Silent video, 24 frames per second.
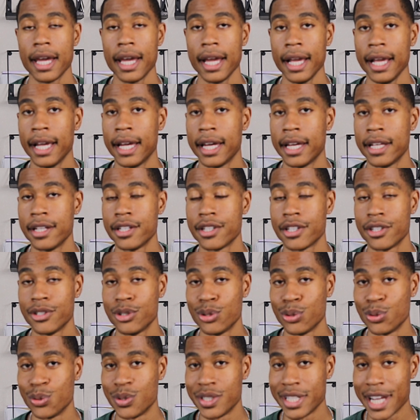and
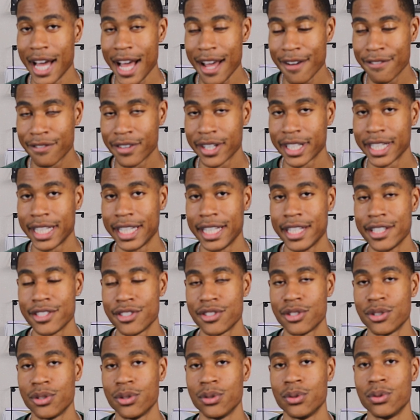do not forget
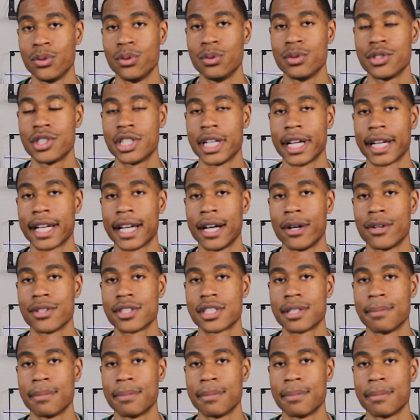to check out